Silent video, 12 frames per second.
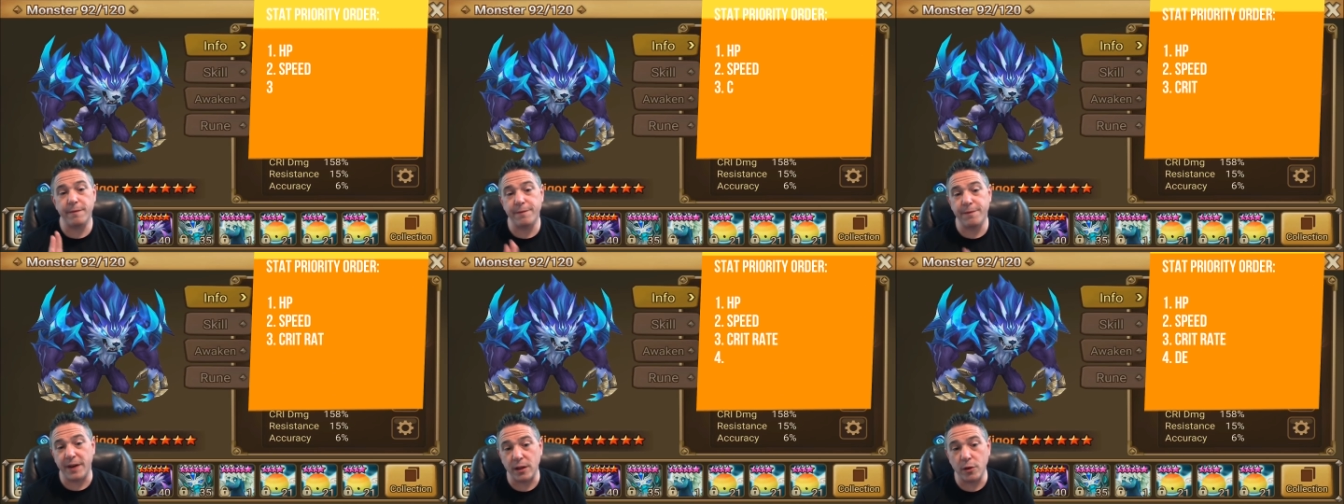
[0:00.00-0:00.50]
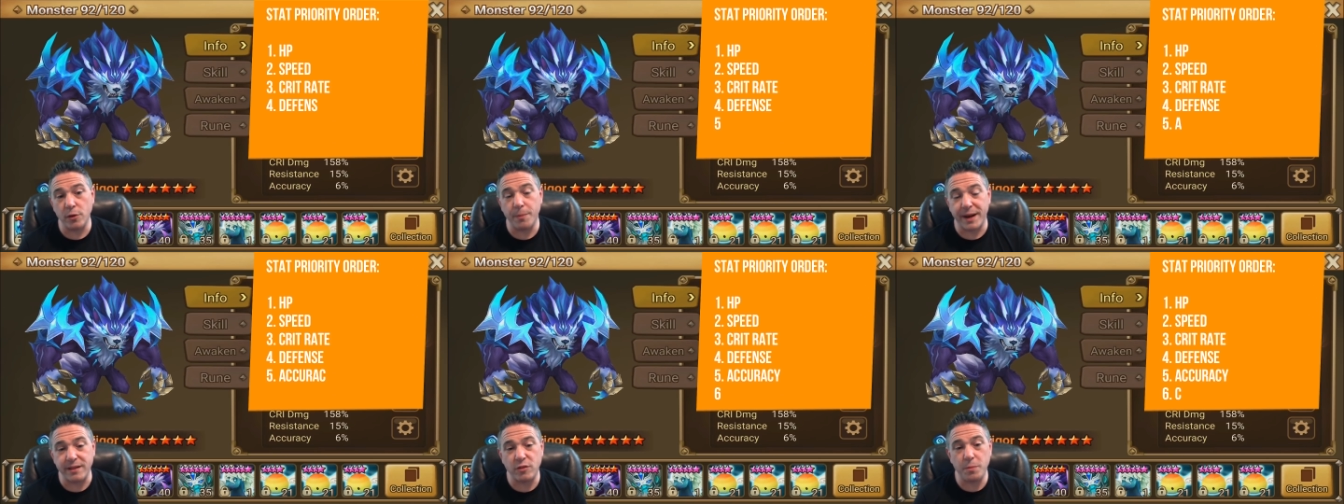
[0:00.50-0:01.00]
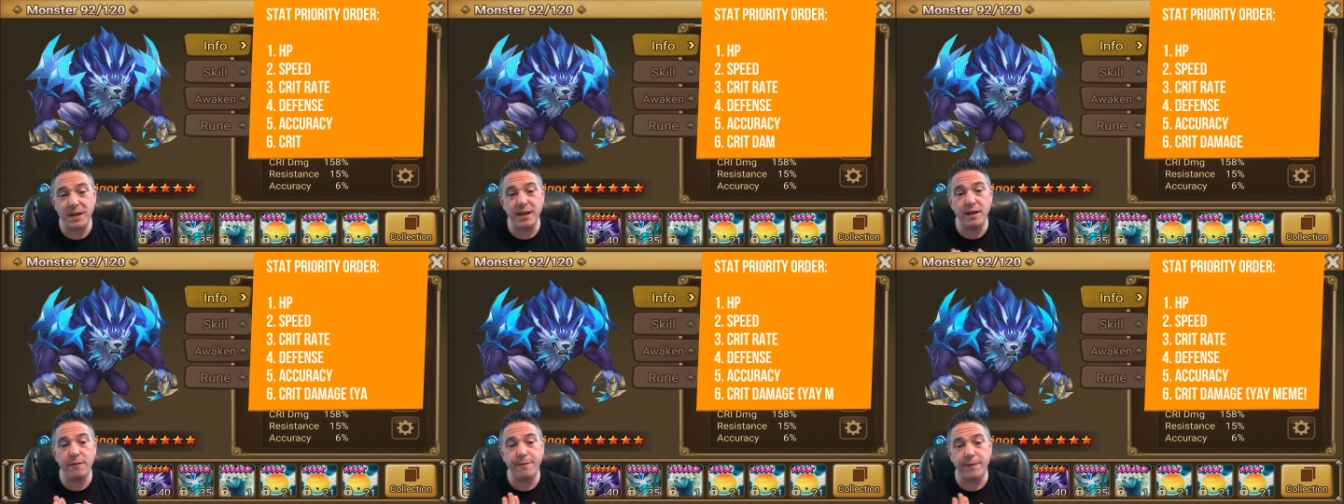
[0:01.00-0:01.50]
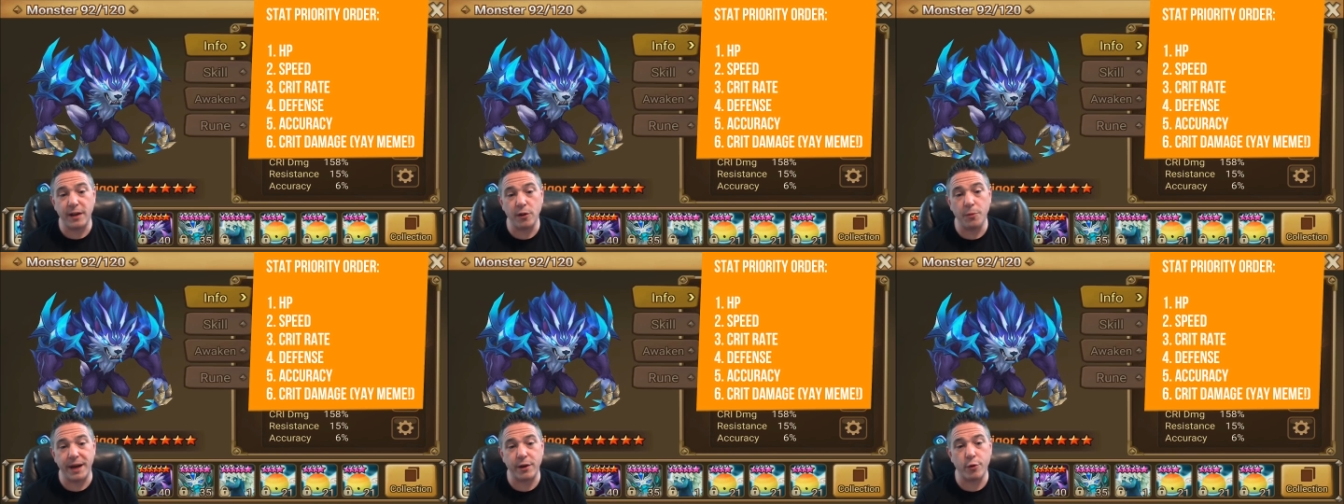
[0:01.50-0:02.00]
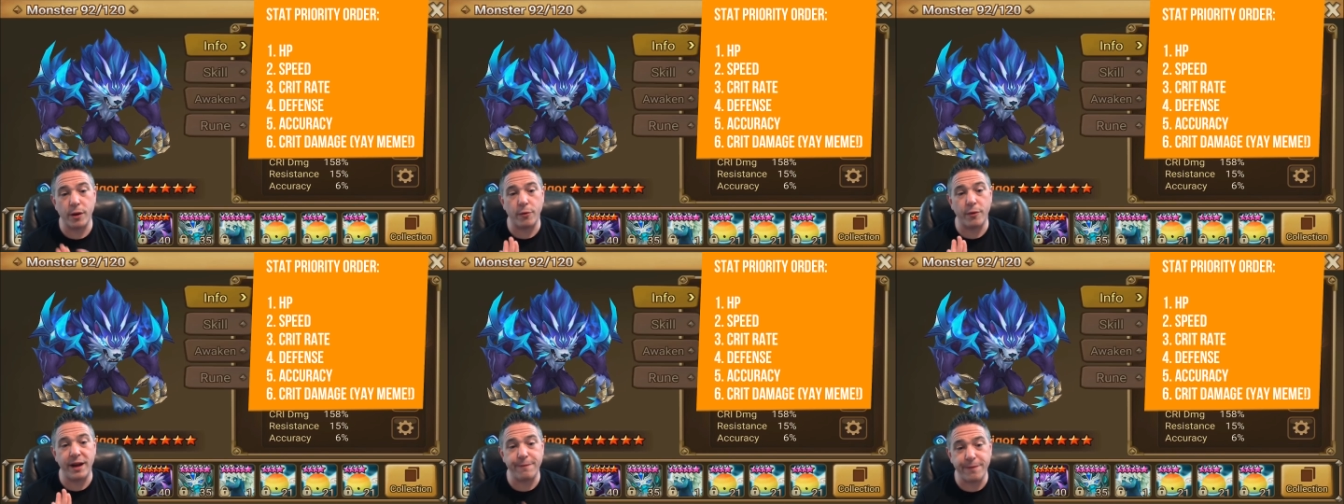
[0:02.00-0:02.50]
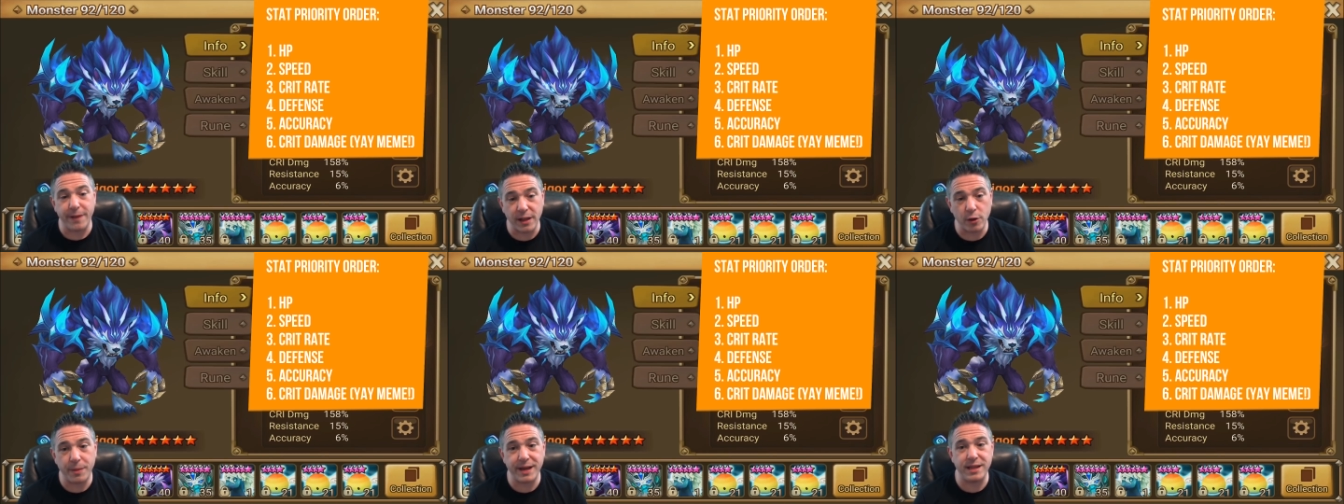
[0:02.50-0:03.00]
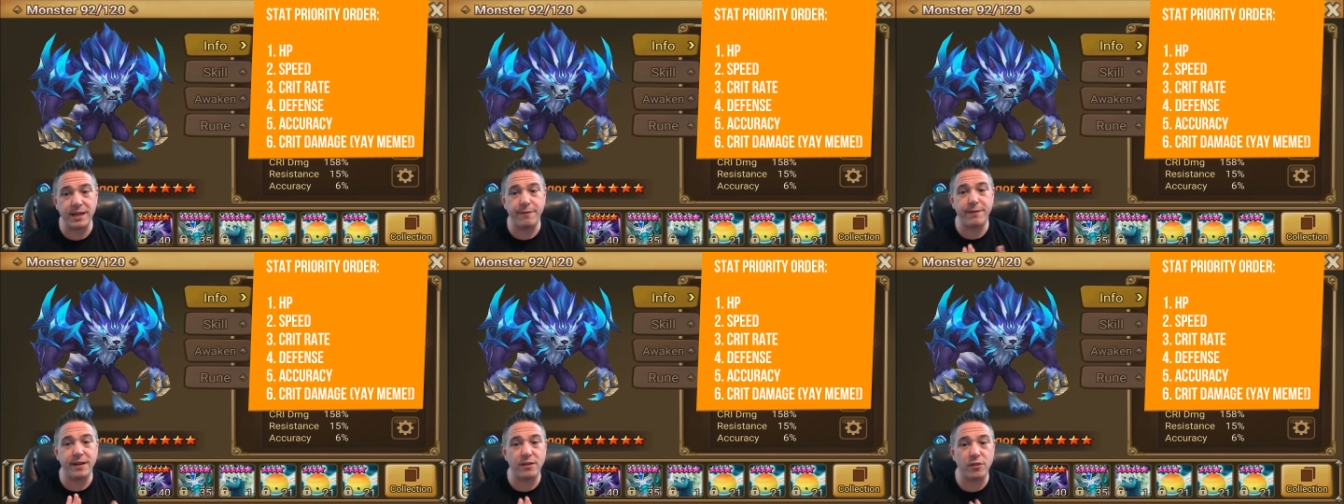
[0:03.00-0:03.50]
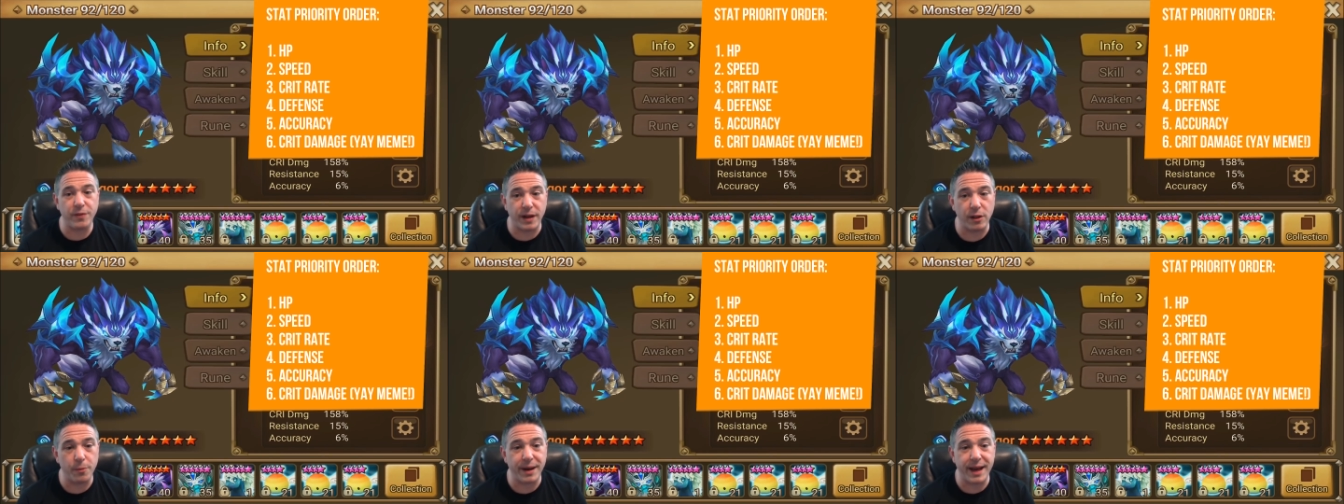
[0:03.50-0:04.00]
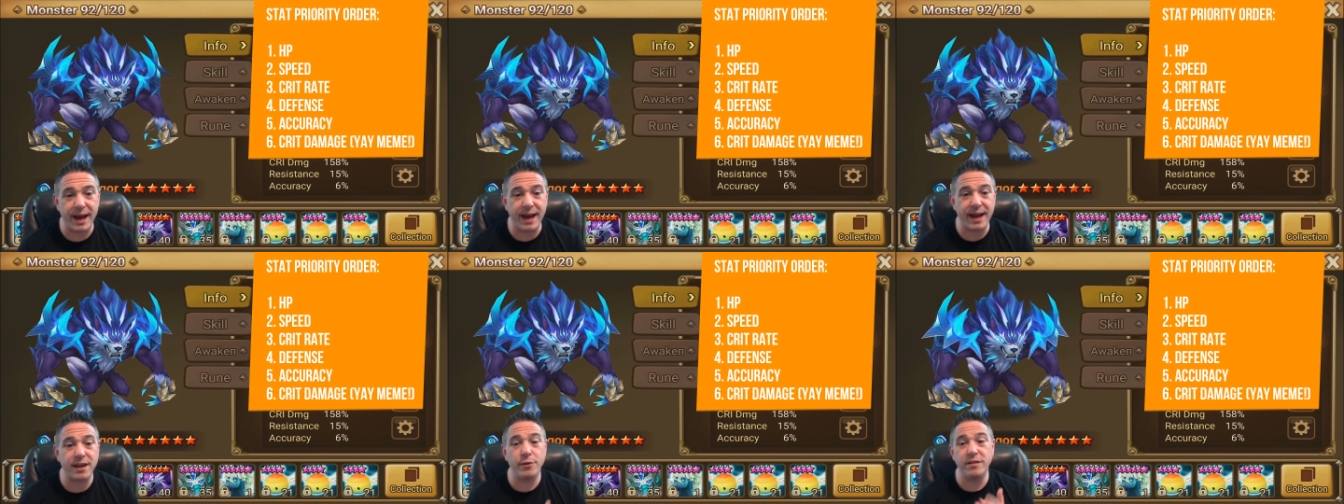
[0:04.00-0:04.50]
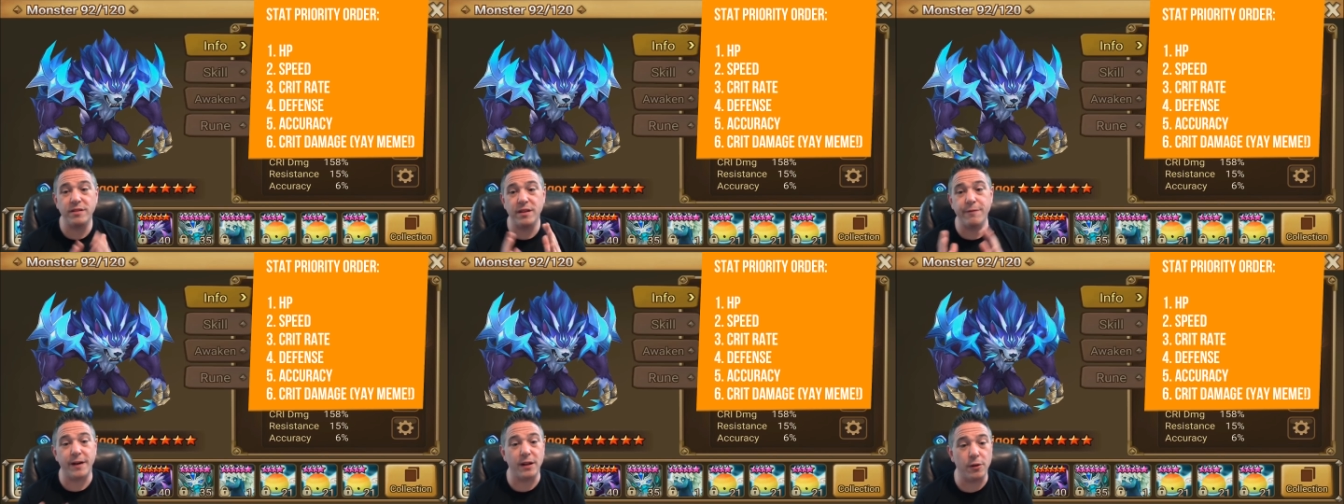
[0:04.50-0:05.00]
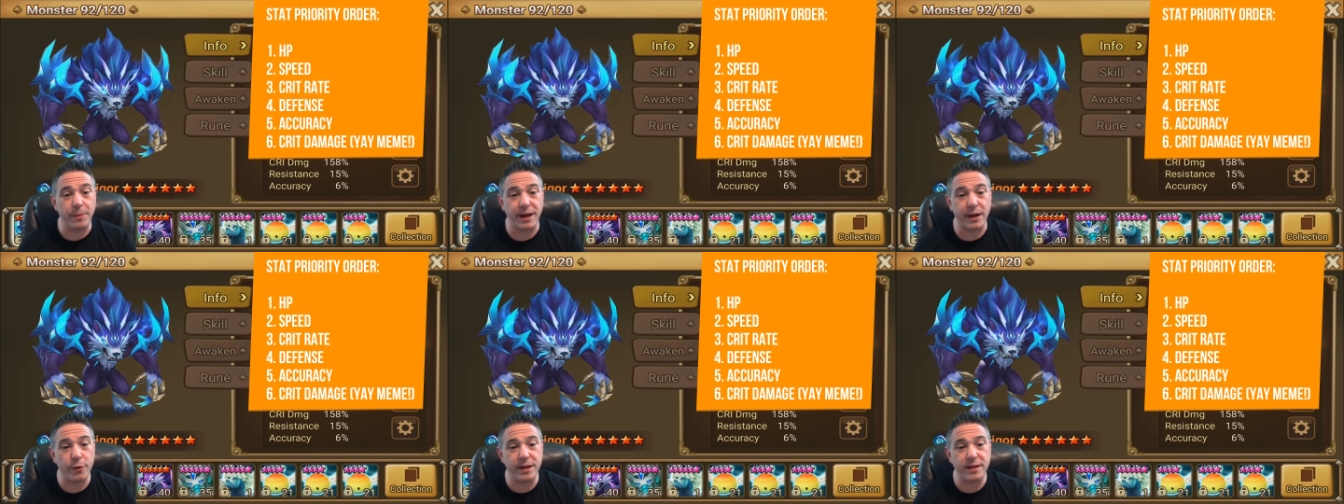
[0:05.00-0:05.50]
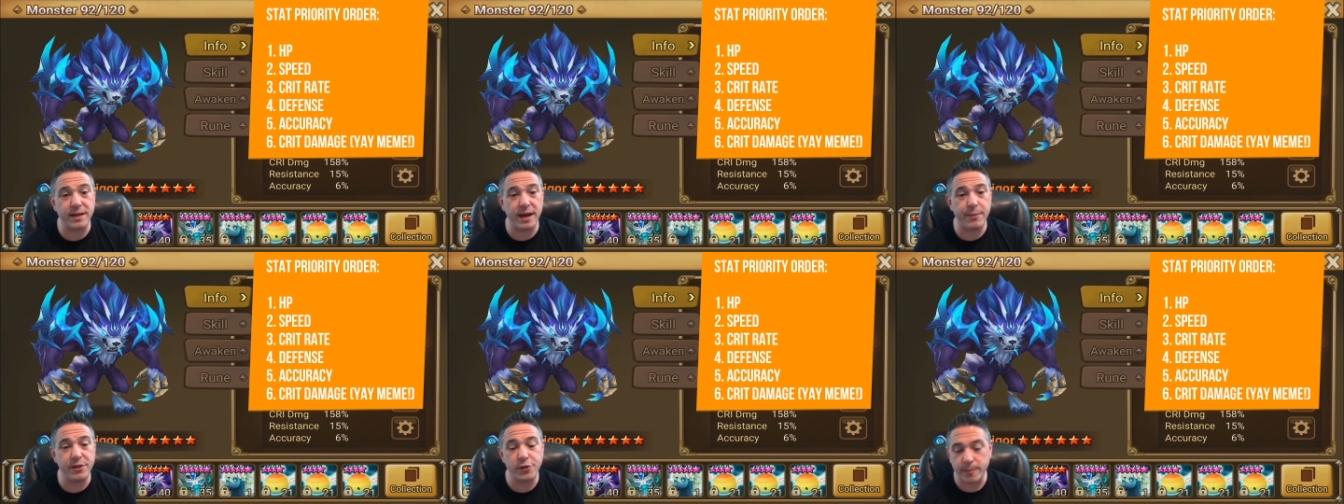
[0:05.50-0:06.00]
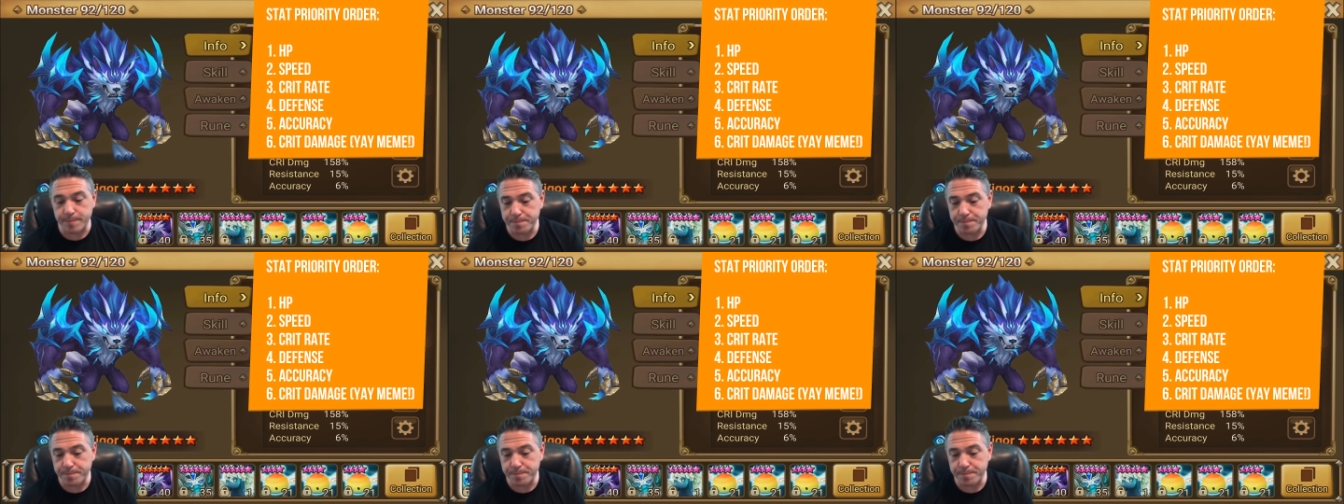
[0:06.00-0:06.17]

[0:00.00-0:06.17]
followed by speed, followed by crit rate, followed by defense, followed by accuracy, followed by crit damage,